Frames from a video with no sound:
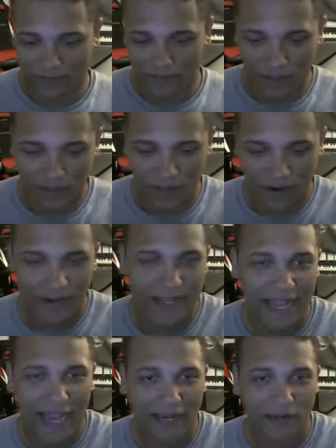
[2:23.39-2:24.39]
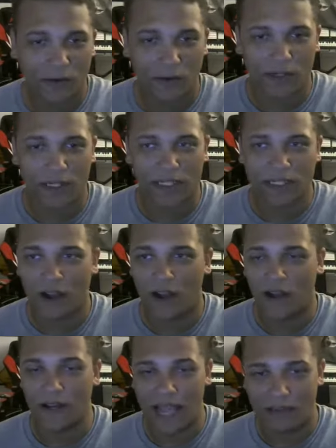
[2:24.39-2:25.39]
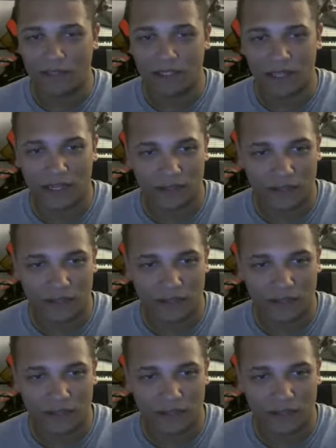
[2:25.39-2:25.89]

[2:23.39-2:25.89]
there are categories on amazon